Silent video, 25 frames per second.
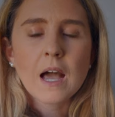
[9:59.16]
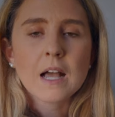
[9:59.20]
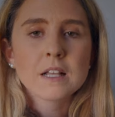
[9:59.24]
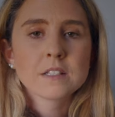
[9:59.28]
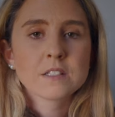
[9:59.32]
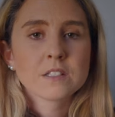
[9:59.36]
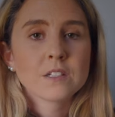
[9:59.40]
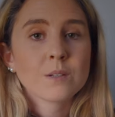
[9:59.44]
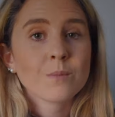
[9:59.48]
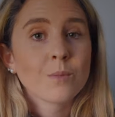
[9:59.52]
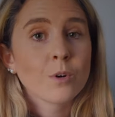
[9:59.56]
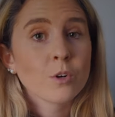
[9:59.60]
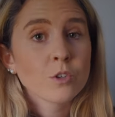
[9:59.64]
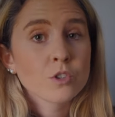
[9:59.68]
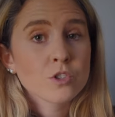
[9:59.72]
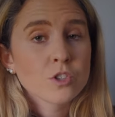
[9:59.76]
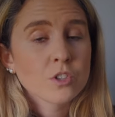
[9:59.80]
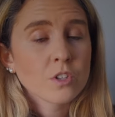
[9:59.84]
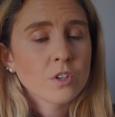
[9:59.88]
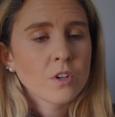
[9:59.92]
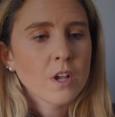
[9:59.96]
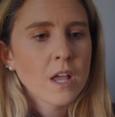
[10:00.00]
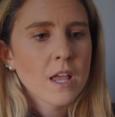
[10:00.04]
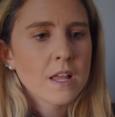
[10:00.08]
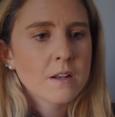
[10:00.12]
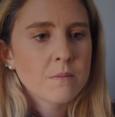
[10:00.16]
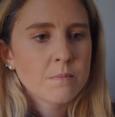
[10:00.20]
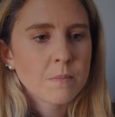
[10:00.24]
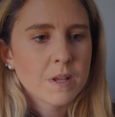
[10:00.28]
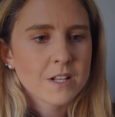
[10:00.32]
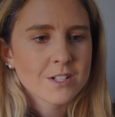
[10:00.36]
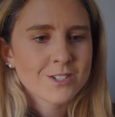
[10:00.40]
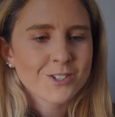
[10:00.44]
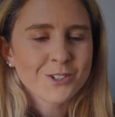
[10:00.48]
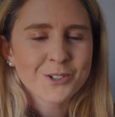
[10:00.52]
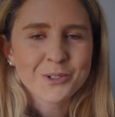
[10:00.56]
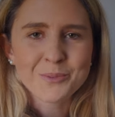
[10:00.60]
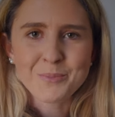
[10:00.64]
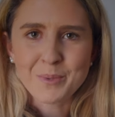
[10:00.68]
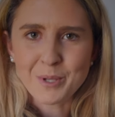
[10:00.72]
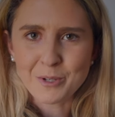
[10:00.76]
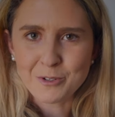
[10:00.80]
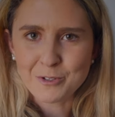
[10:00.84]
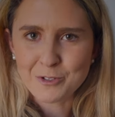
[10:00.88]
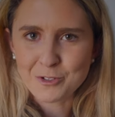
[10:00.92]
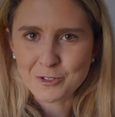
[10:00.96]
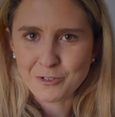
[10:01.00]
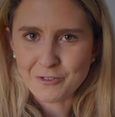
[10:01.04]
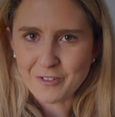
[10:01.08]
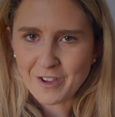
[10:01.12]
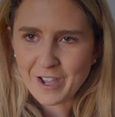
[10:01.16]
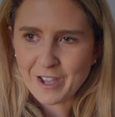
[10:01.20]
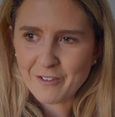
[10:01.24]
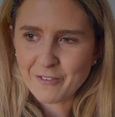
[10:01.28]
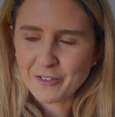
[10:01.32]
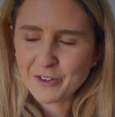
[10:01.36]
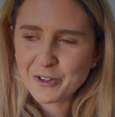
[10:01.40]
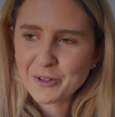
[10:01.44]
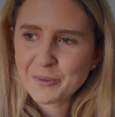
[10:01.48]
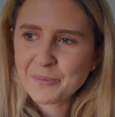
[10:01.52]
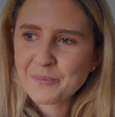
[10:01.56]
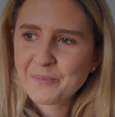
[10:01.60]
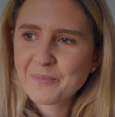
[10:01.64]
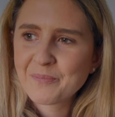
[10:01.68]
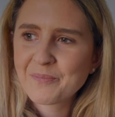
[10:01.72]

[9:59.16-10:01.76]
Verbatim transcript: As an emotional and mental abuse survivor,